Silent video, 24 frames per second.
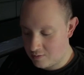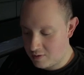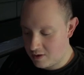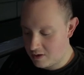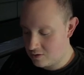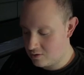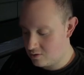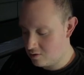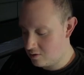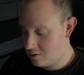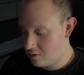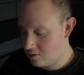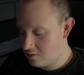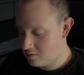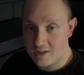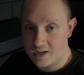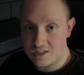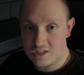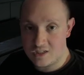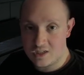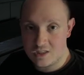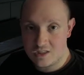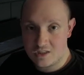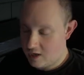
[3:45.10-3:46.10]
battle,
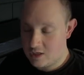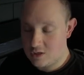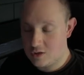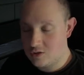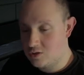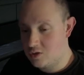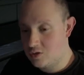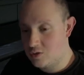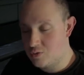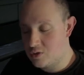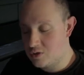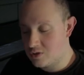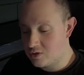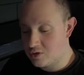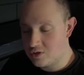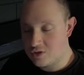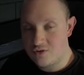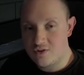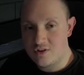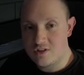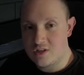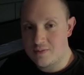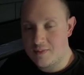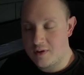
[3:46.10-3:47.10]
that's it. I just don't want to
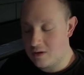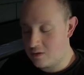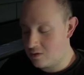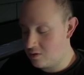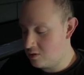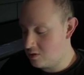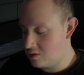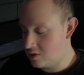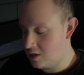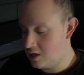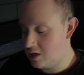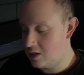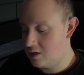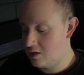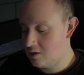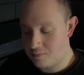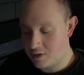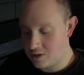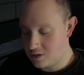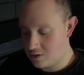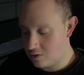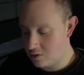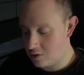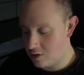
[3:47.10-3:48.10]
stress about nothing,
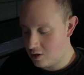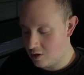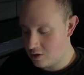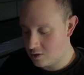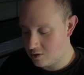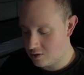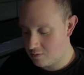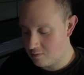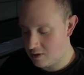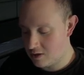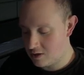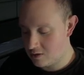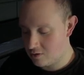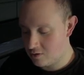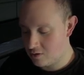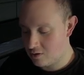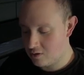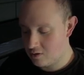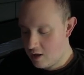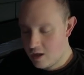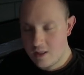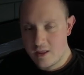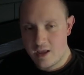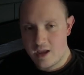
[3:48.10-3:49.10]
press on the auto battle.
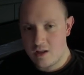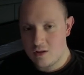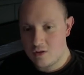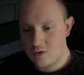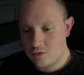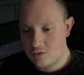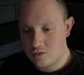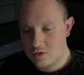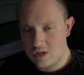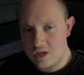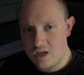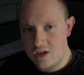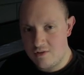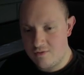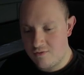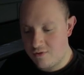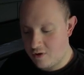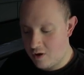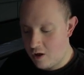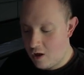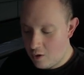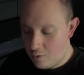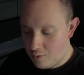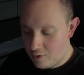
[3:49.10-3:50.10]
And I don't even
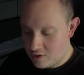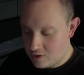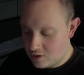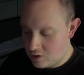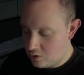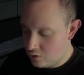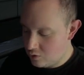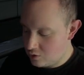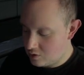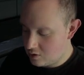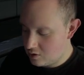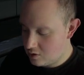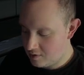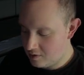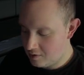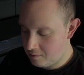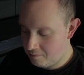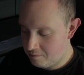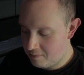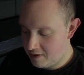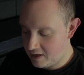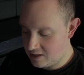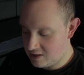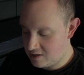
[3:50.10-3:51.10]
always use the
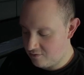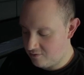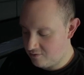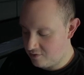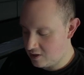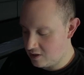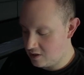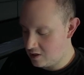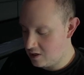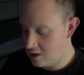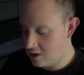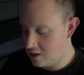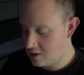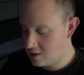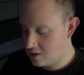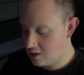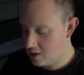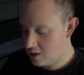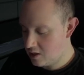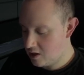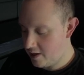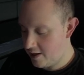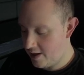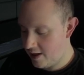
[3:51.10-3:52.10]
passive techniques.
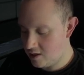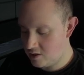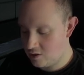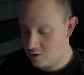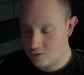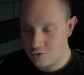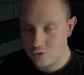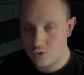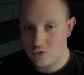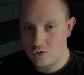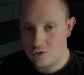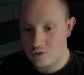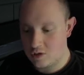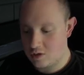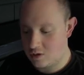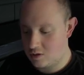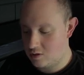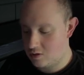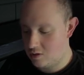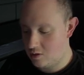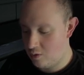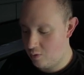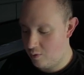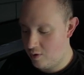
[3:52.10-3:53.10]
I just use
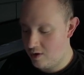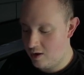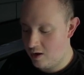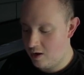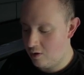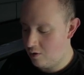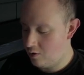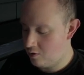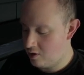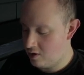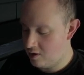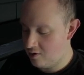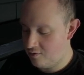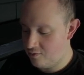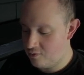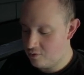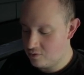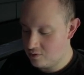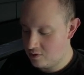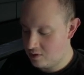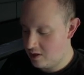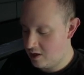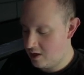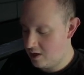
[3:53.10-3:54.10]
it when I log in for
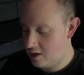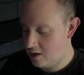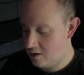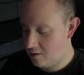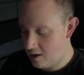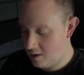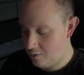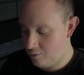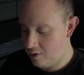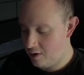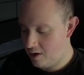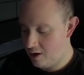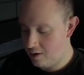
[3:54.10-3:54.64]
the day, and when